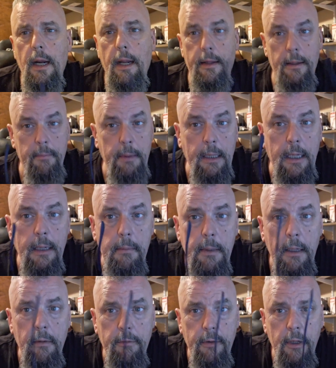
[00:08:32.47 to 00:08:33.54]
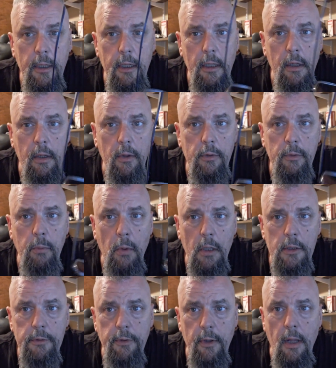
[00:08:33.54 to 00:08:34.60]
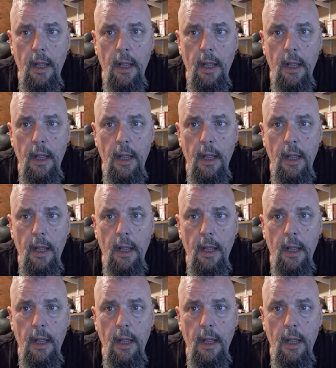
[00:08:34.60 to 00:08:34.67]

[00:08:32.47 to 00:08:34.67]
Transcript: And they've been keeping a very close watchful